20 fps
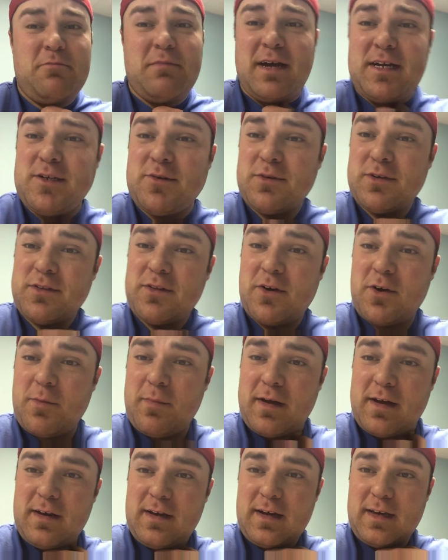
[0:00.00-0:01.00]
my general thought
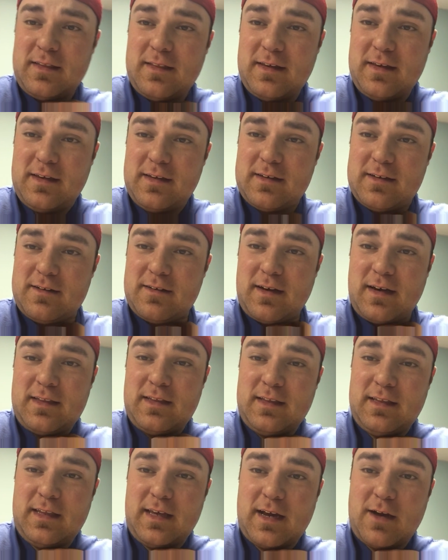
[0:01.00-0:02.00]
about it, I think uh, I
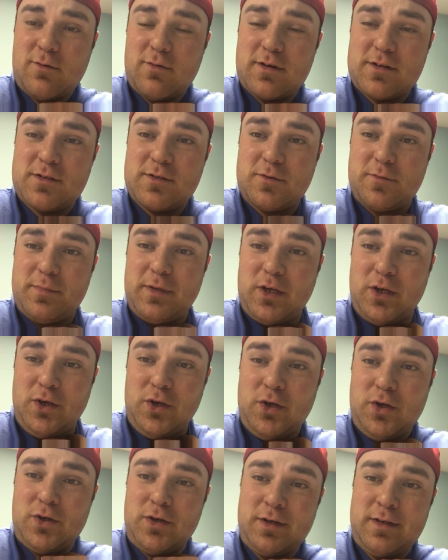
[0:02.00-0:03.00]
think the iWatch will be
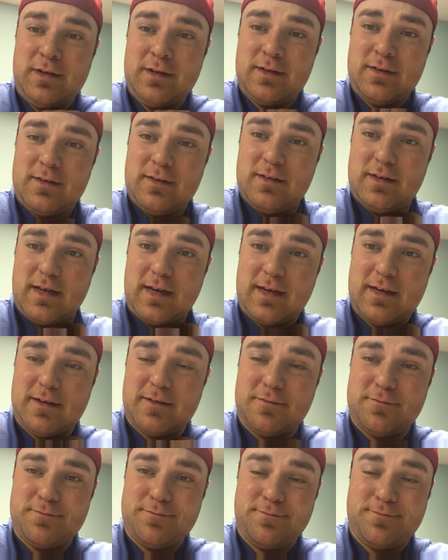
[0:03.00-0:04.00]
good.
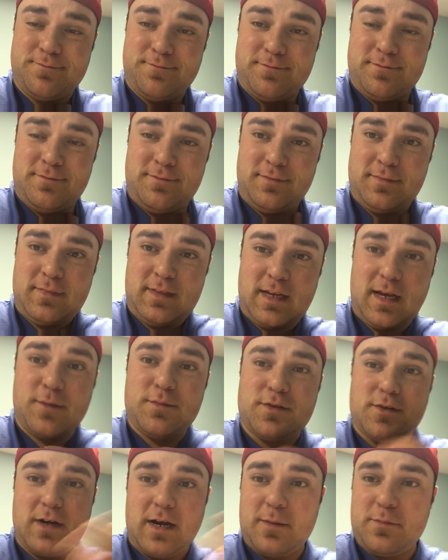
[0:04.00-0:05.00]
Um, I'm
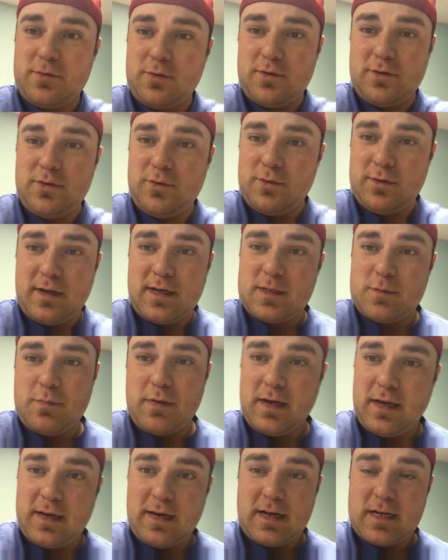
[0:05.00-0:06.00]
sure Apple will do a nice
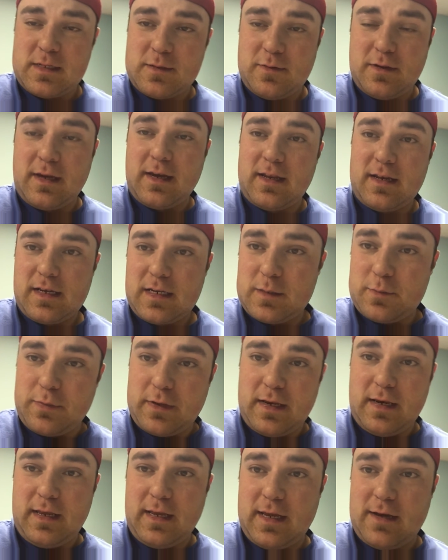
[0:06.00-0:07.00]
big announcement kind of
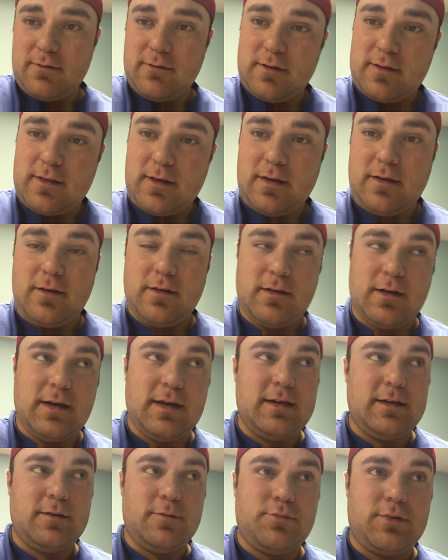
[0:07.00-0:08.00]
explaining everything
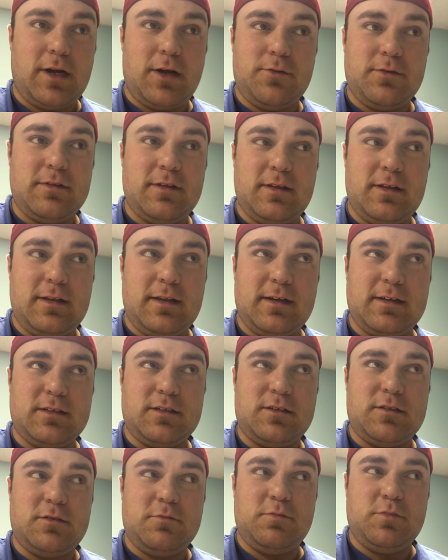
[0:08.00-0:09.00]
uh, probably within the
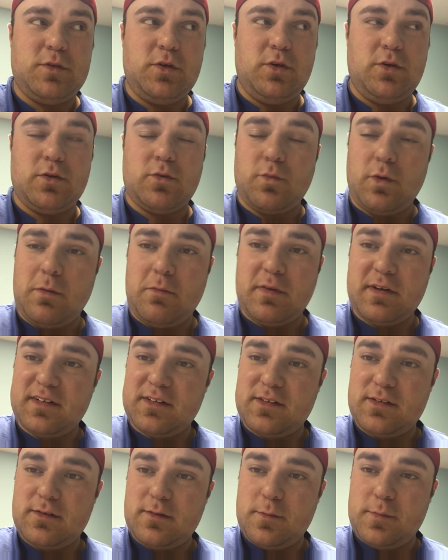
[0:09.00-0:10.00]
next two to three
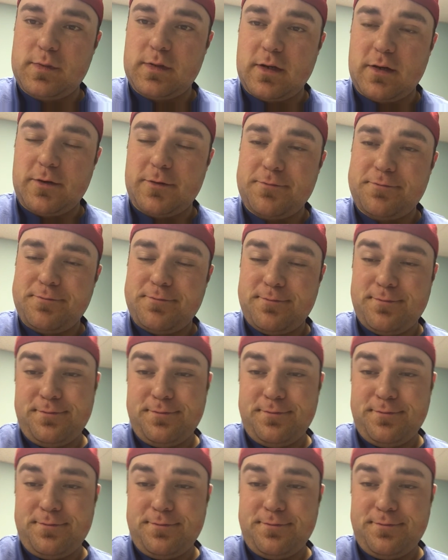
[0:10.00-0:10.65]
months. So